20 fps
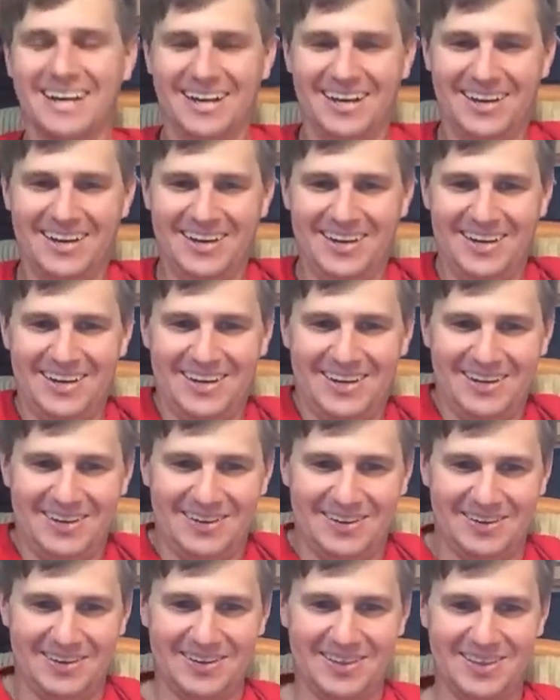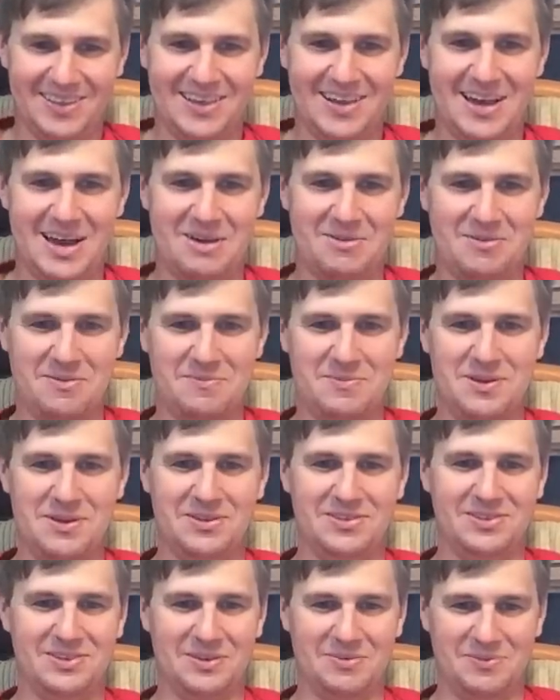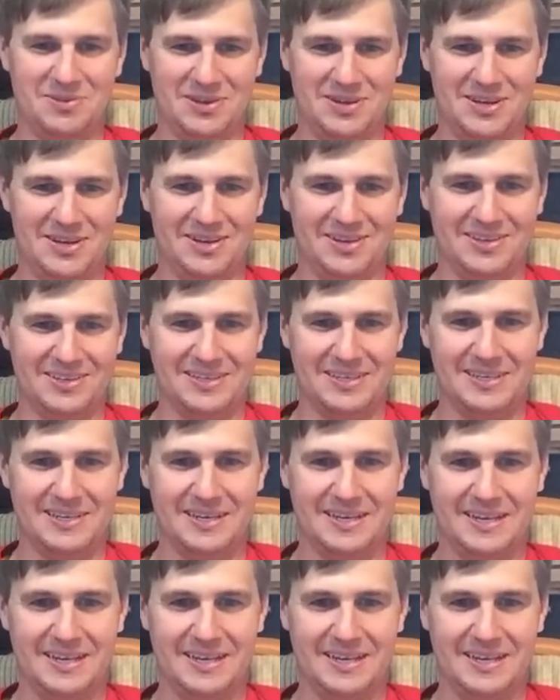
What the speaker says: Oh, that would be something else.